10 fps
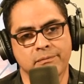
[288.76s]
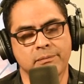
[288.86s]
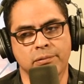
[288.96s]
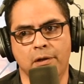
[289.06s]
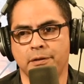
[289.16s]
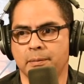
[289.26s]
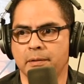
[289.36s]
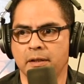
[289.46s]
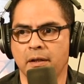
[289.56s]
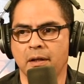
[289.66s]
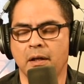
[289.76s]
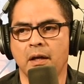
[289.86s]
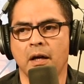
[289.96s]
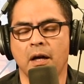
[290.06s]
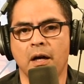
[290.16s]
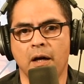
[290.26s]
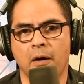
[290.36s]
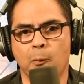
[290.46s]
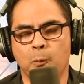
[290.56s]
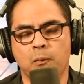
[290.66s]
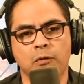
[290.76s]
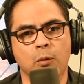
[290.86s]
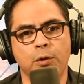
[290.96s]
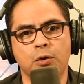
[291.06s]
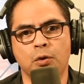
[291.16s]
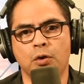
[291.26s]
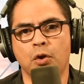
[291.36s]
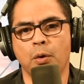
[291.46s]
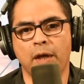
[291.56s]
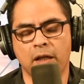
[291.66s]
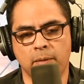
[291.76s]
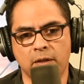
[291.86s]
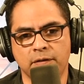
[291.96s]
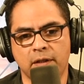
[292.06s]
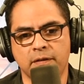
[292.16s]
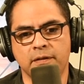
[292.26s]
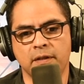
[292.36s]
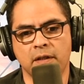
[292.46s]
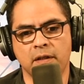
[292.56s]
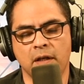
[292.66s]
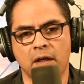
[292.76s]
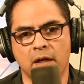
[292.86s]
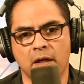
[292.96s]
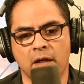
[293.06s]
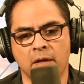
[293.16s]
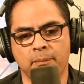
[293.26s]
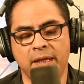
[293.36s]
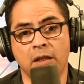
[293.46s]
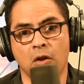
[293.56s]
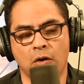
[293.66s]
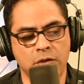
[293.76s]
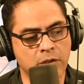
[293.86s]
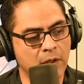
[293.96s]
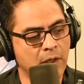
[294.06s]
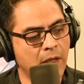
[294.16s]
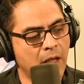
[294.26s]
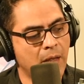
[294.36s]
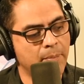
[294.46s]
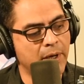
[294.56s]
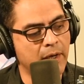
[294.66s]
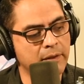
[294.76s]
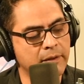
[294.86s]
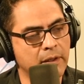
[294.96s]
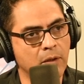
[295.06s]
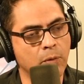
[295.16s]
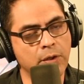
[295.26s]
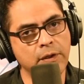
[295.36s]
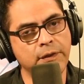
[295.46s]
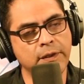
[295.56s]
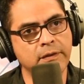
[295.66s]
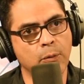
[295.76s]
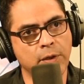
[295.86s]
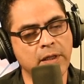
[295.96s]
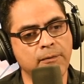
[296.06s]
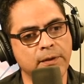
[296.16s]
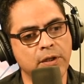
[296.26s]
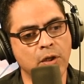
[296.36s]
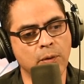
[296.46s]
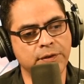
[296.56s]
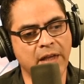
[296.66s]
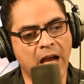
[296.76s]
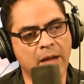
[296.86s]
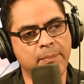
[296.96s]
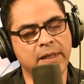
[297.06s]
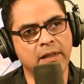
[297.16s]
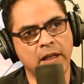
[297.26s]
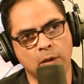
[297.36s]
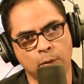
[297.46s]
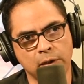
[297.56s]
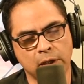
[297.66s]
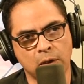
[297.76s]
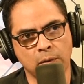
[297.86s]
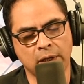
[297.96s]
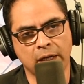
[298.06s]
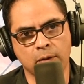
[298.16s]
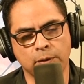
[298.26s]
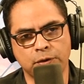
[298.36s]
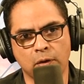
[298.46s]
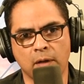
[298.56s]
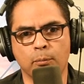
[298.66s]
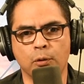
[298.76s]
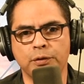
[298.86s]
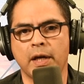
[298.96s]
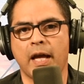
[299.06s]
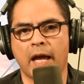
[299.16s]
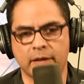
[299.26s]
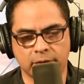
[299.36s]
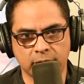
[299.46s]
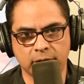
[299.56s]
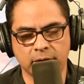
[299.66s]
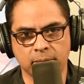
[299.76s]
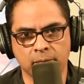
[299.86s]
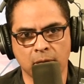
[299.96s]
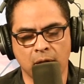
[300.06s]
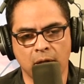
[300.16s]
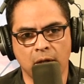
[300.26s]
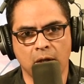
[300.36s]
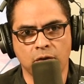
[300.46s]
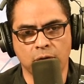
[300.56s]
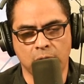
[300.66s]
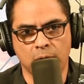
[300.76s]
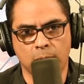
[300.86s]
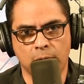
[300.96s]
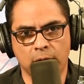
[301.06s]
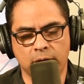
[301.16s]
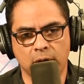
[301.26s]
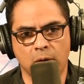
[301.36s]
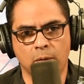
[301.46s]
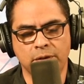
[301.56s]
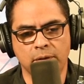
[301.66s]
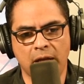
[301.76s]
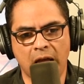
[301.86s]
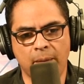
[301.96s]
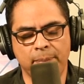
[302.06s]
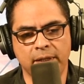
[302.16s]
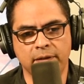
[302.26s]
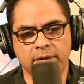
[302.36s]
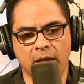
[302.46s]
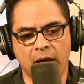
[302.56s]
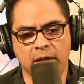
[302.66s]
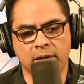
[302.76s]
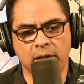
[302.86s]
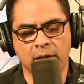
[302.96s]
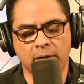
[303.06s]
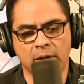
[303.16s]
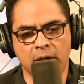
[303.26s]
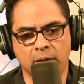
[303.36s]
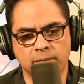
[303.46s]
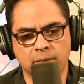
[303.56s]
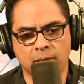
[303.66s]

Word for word: possibly. Um, we do not know yet because this is still uh, uh, being launched. But uh, one of the things that we definitely know is the IP layer will include like what's called a multicast system. So in other words, what's going to happen is that uh, um,